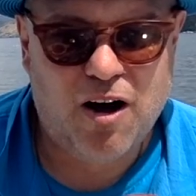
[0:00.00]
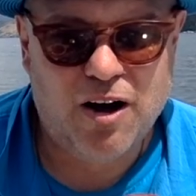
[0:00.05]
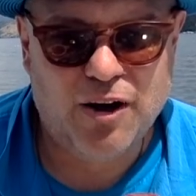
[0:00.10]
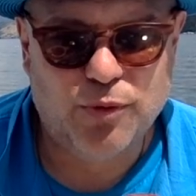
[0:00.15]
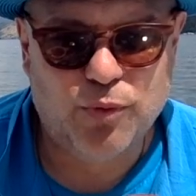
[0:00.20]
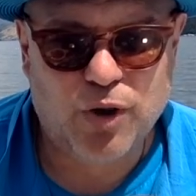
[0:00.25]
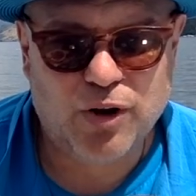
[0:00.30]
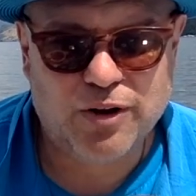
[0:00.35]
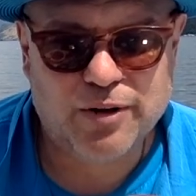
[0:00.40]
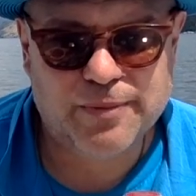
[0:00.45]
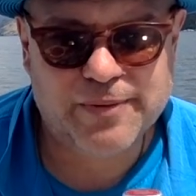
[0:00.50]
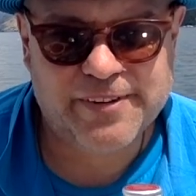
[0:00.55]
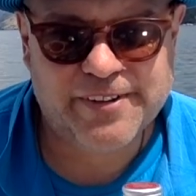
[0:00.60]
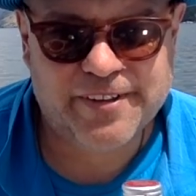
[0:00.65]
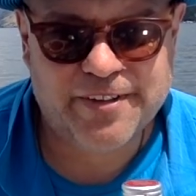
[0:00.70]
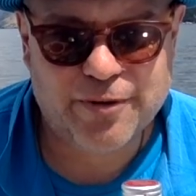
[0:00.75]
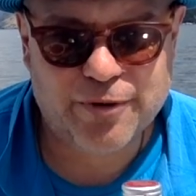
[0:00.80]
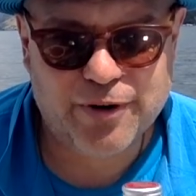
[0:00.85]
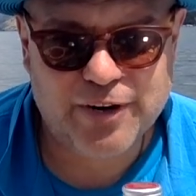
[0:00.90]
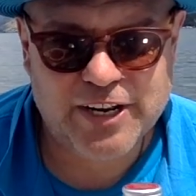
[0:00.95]
and welcome to
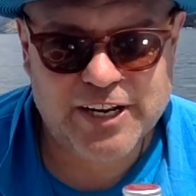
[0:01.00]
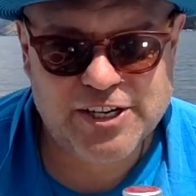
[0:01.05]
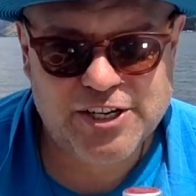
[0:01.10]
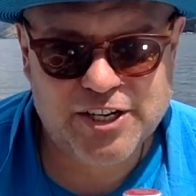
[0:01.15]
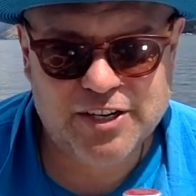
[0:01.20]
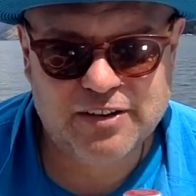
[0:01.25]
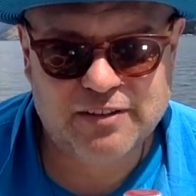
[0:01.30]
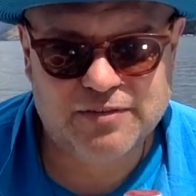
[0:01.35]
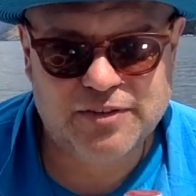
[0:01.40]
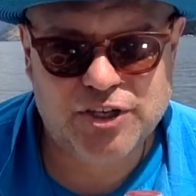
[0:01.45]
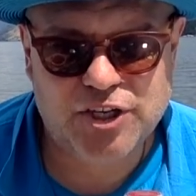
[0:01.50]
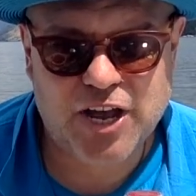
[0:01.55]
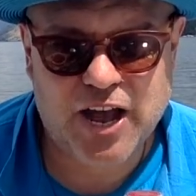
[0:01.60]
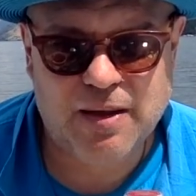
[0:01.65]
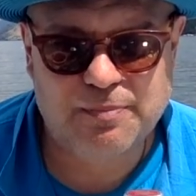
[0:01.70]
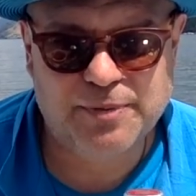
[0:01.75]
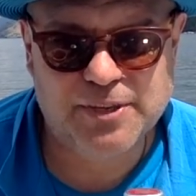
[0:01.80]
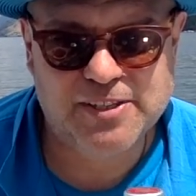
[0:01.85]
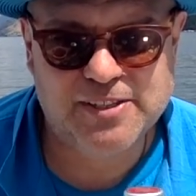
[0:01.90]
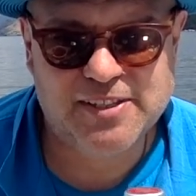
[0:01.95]
another edition of
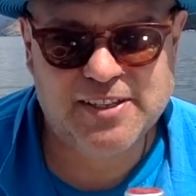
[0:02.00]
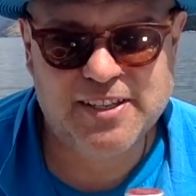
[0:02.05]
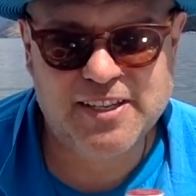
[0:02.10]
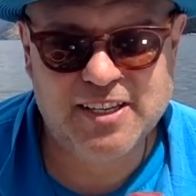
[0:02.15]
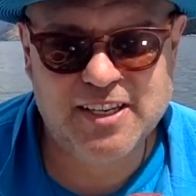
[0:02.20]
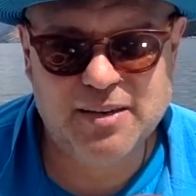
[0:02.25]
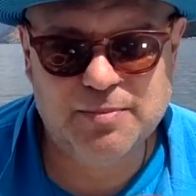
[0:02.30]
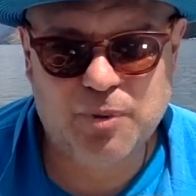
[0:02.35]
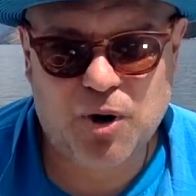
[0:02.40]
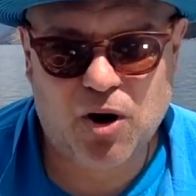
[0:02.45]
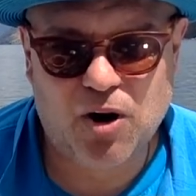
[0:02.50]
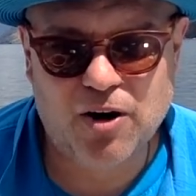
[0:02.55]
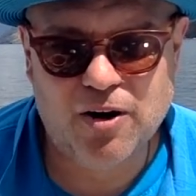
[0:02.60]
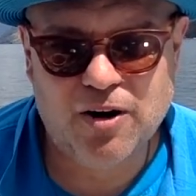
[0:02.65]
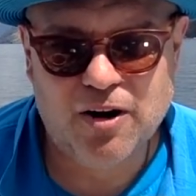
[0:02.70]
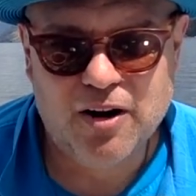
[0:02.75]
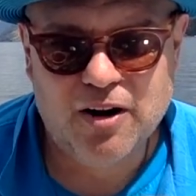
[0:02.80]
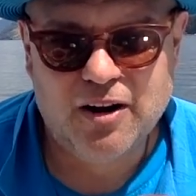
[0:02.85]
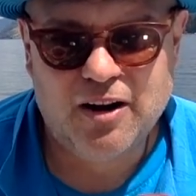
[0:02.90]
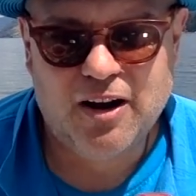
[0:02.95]
Chappy's Tiki Bar.
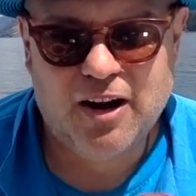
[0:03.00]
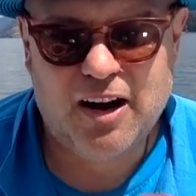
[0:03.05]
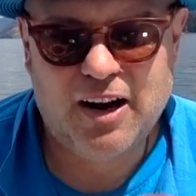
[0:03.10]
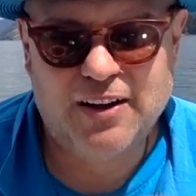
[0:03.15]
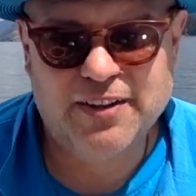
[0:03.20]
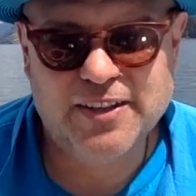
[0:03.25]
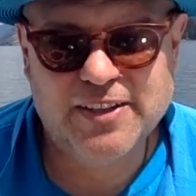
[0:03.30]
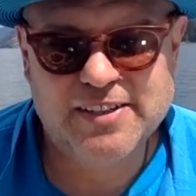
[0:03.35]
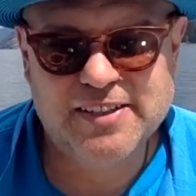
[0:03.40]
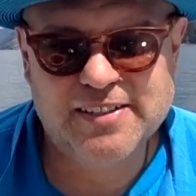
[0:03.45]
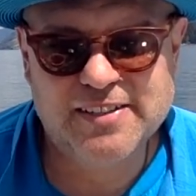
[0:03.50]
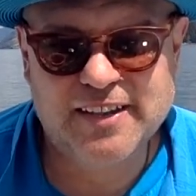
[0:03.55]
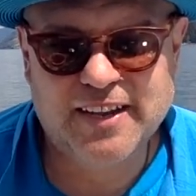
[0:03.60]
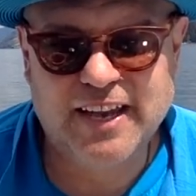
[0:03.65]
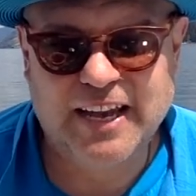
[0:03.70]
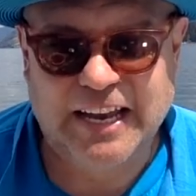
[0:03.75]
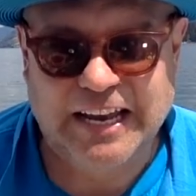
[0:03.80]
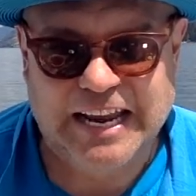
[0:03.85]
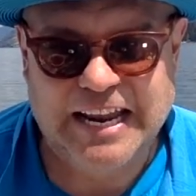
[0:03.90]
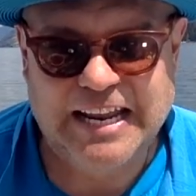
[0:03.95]
This is the
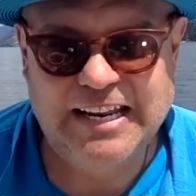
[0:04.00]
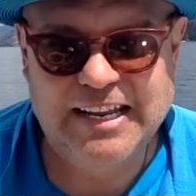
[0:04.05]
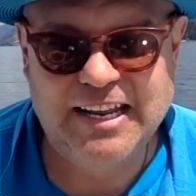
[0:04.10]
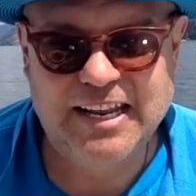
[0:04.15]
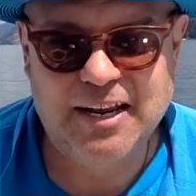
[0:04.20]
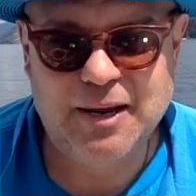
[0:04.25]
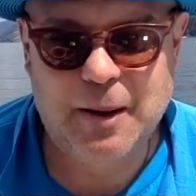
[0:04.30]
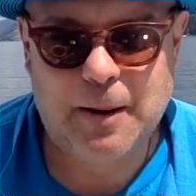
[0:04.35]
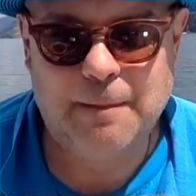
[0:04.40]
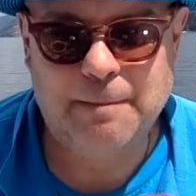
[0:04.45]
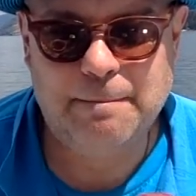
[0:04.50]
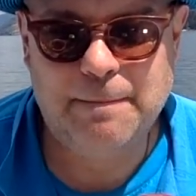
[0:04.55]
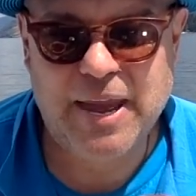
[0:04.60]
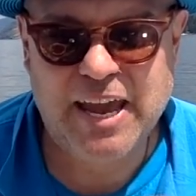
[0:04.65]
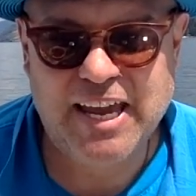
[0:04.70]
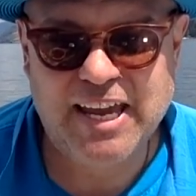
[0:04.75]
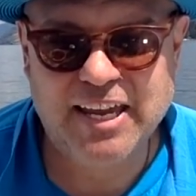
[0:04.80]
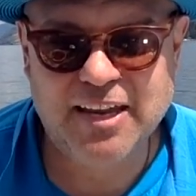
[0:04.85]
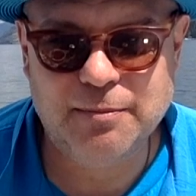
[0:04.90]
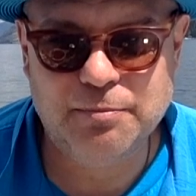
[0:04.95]
Canadian
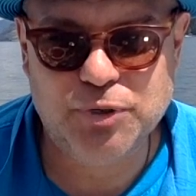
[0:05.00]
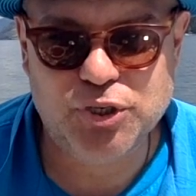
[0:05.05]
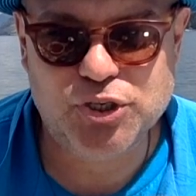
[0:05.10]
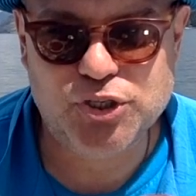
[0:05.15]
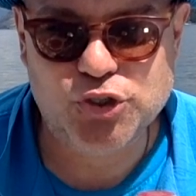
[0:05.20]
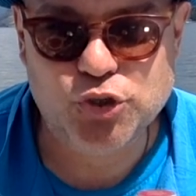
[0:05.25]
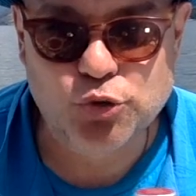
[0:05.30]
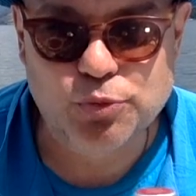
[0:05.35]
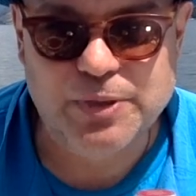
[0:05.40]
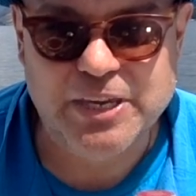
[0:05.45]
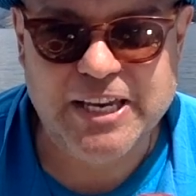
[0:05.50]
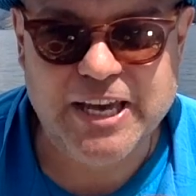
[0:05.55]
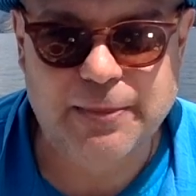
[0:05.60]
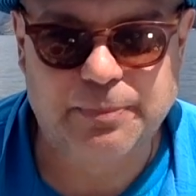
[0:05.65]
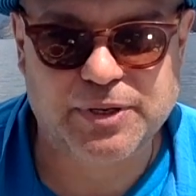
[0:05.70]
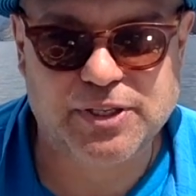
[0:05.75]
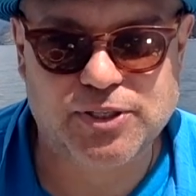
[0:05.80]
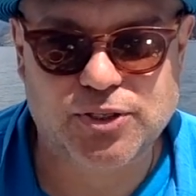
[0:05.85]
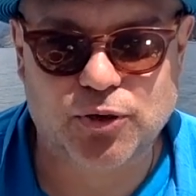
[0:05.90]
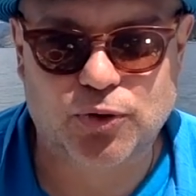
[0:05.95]
Bacon Musubi
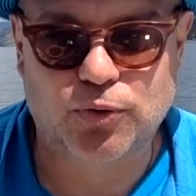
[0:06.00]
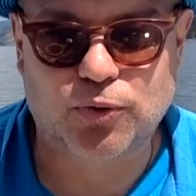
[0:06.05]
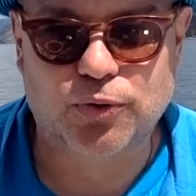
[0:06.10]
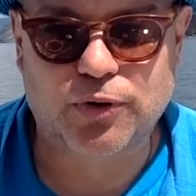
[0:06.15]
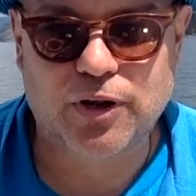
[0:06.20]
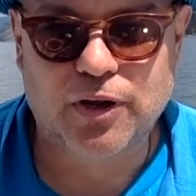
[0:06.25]
episode.